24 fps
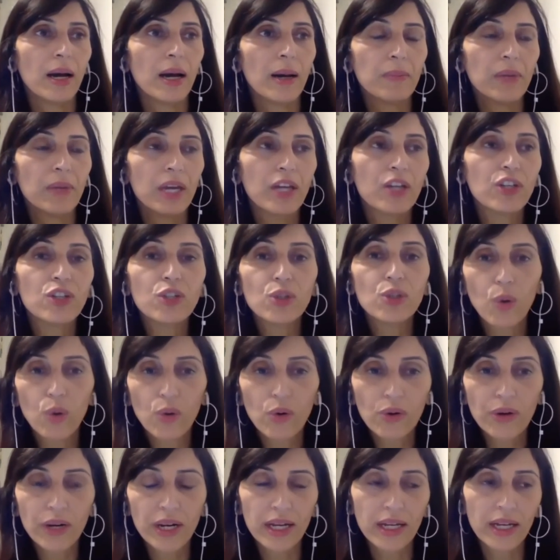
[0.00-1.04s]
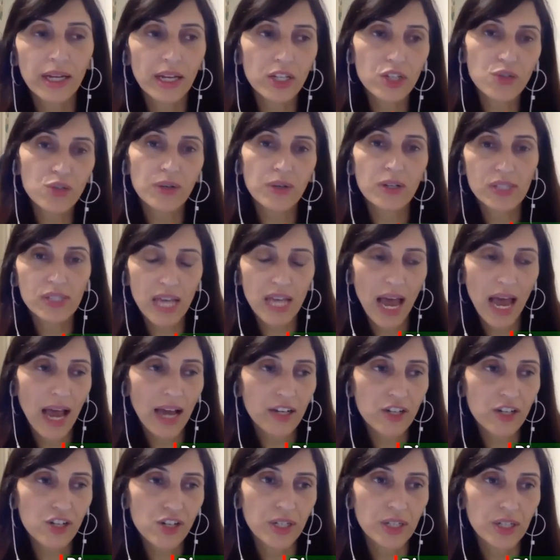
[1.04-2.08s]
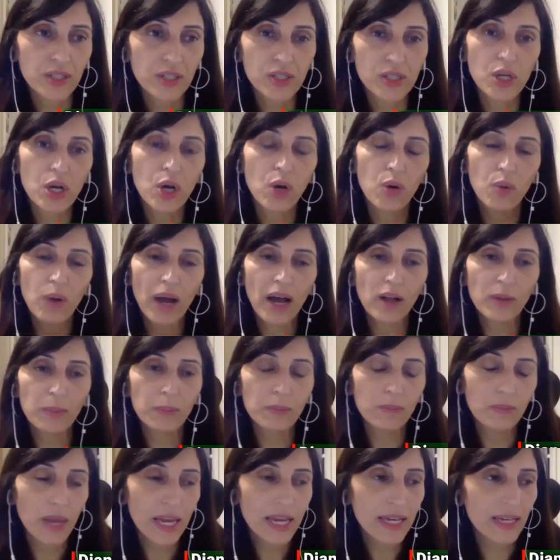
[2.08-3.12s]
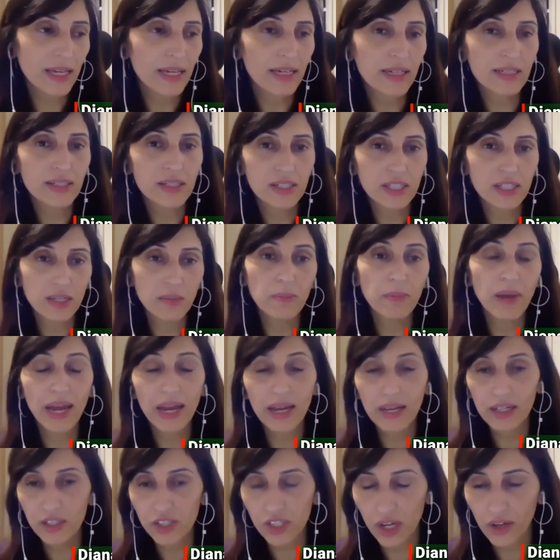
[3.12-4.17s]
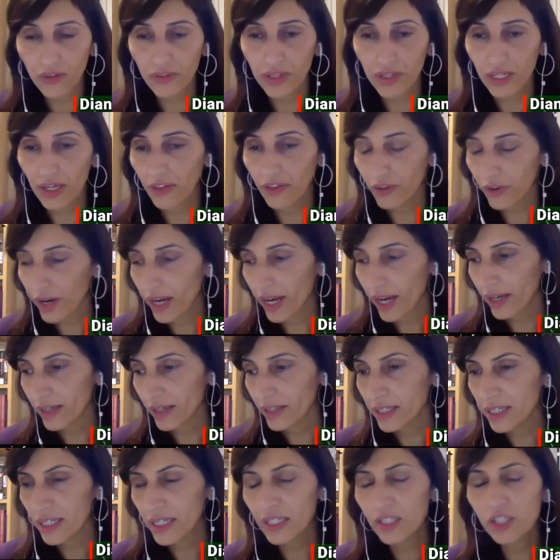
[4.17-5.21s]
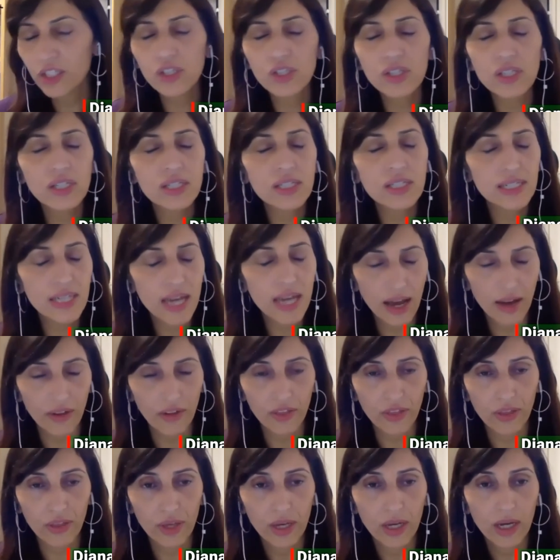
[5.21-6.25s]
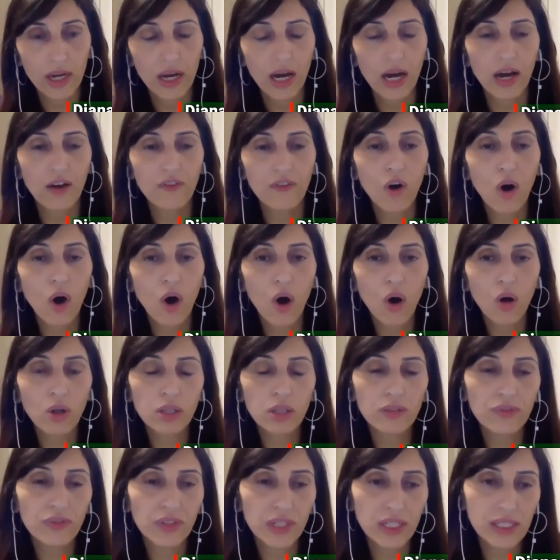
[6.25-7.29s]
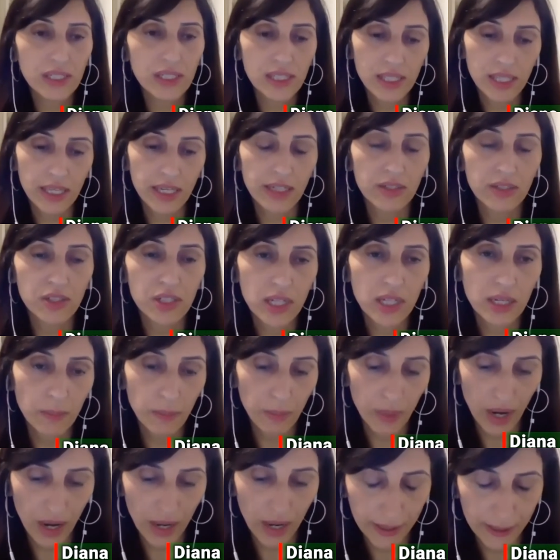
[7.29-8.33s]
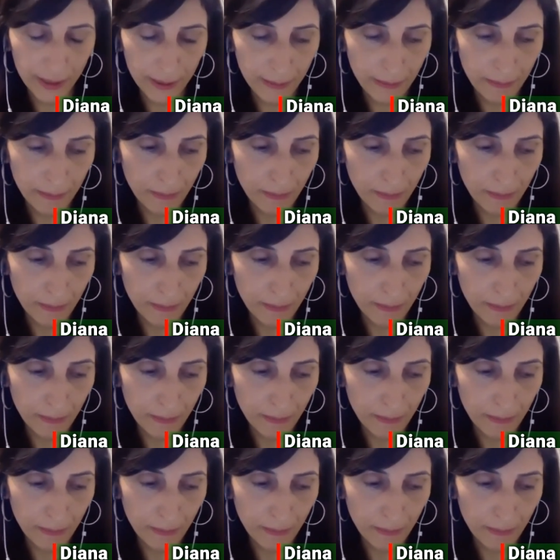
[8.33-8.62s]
ignoring Israel's actions while making demands on the other hand. It's the death of all of these things combined.